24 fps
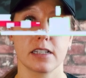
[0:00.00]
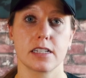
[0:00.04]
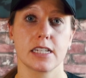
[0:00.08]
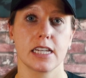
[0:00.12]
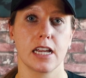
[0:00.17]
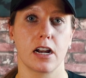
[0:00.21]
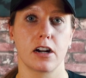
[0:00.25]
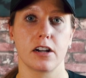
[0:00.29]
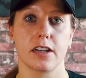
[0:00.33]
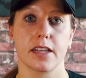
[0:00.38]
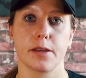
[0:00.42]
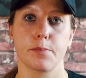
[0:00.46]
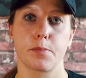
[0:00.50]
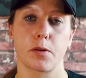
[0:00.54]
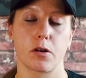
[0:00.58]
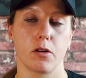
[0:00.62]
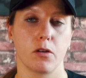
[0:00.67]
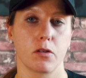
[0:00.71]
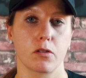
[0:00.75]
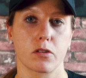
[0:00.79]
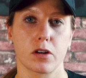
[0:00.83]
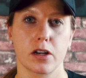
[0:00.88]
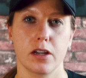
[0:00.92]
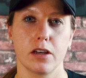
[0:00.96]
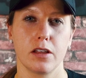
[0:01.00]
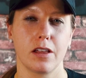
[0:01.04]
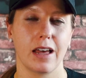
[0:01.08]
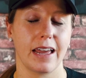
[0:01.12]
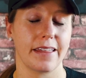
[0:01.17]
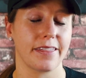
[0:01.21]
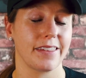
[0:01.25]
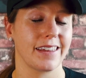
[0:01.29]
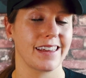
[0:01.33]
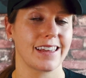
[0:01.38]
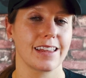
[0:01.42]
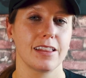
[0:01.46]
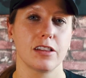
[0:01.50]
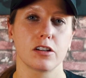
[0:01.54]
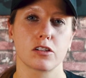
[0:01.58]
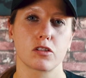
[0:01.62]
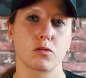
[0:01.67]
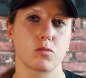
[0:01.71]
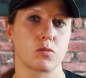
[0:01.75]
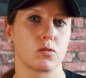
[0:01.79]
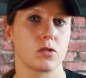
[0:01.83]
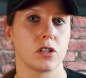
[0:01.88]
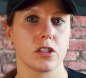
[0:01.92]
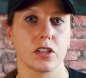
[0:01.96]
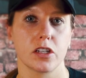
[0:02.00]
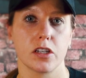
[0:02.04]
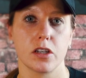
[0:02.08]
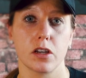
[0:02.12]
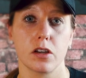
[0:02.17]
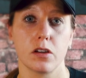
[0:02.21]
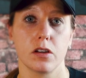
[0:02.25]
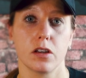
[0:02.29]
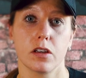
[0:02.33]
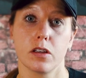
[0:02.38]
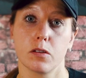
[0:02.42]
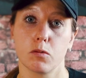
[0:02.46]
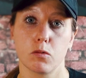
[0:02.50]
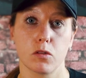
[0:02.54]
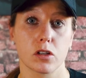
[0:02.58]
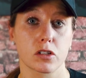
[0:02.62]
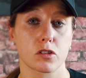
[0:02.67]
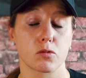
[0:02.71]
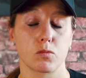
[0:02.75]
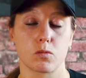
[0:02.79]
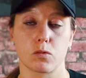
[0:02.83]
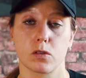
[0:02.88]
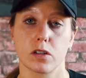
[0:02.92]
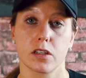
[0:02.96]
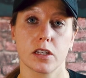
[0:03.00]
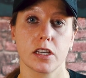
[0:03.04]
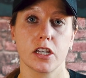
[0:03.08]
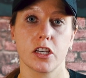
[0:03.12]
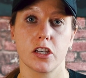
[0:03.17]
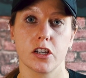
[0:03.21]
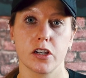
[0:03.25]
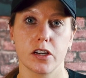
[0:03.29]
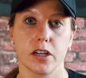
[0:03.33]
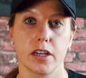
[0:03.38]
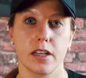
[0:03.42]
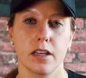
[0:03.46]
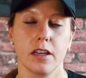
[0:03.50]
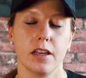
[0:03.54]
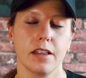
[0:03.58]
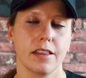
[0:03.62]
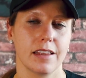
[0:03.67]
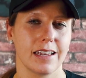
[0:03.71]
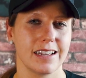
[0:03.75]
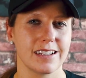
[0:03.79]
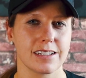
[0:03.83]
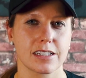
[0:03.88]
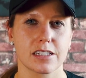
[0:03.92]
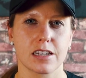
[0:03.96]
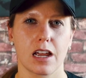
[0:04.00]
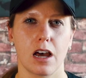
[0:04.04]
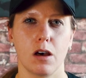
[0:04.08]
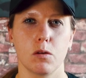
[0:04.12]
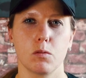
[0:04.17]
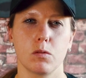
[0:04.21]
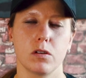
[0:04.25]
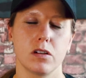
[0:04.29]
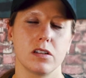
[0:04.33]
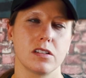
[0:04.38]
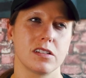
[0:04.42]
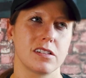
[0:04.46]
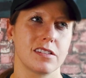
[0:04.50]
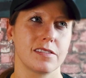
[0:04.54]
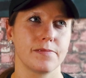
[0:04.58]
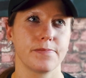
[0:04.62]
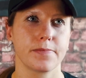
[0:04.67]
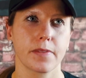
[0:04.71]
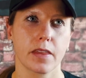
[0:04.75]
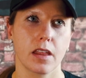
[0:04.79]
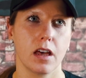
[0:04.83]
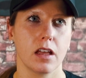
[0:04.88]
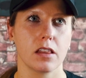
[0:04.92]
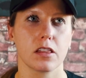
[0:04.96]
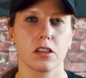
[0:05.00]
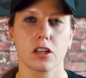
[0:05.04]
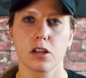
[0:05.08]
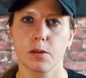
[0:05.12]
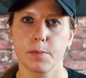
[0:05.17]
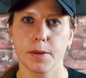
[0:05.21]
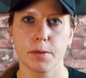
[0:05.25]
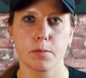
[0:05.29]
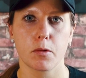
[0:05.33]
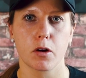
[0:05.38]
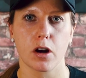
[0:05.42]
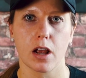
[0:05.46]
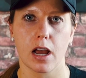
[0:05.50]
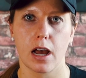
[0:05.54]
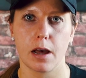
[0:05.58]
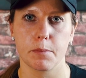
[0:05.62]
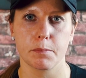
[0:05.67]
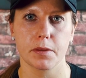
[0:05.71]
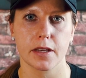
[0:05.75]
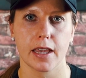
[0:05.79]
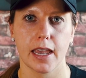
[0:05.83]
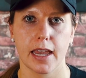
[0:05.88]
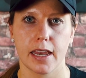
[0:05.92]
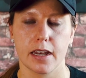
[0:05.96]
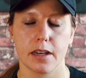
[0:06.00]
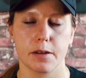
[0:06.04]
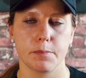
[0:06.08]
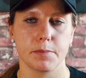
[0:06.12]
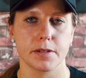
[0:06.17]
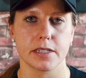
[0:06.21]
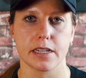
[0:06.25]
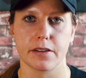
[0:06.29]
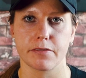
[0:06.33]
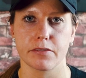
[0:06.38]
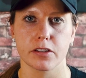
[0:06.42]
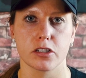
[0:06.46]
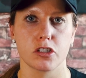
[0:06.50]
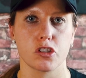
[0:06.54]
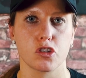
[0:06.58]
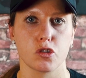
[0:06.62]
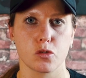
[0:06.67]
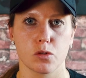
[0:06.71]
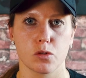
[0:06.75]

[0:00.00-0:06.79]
the TRD Pro grill. I think it looks really good. The install was a little bit more complicated, but definitely